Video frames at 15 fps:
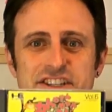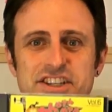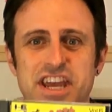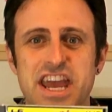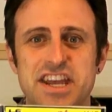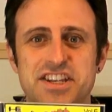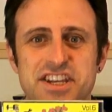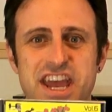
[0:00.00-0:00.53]

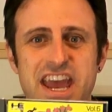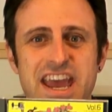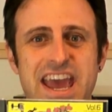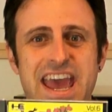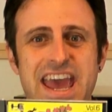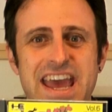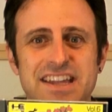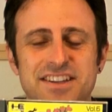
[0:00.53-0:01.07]

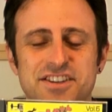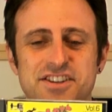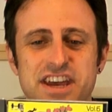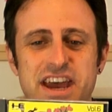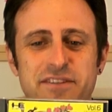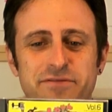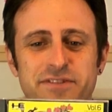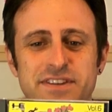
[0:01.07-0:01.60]
JJ and
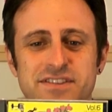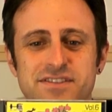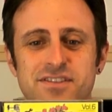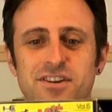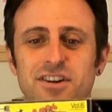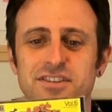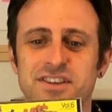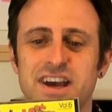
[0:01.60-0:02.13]
Jeff. This
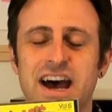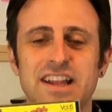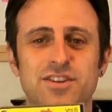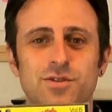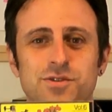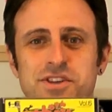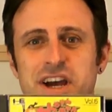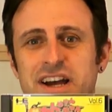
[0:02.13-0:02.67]
is called
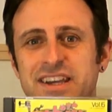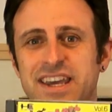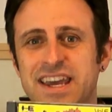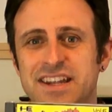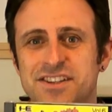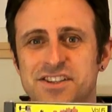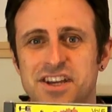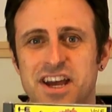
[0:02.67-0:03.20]
Kato-chan
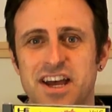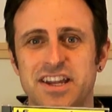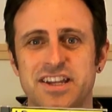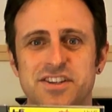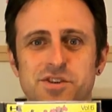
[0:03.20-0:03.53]
Ken-chan.